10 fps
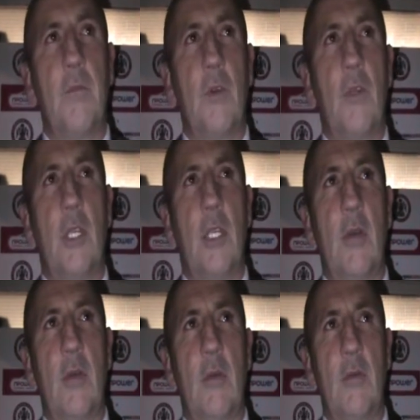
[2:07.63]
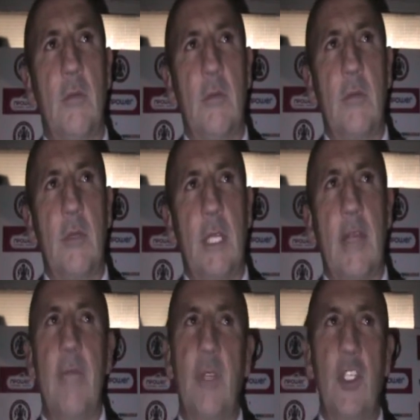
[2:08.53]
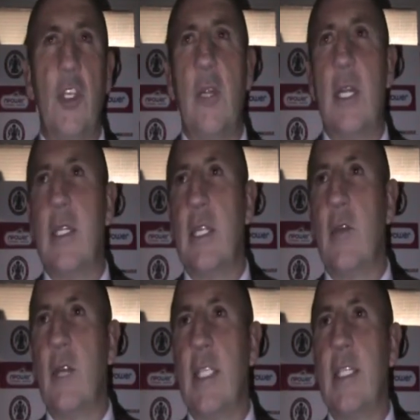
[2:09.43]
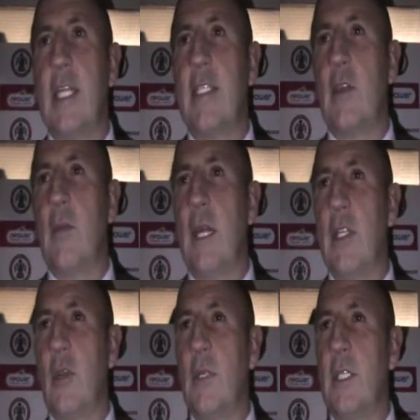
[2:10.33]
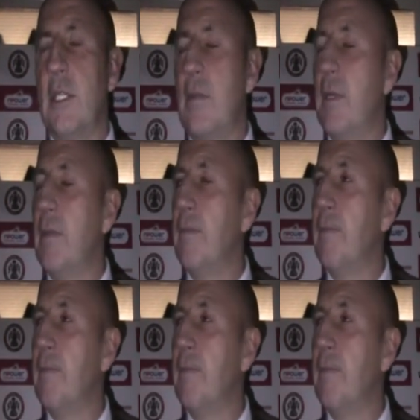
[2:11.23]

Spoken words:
But, you know, given the due that, you know, they still battled on with the team.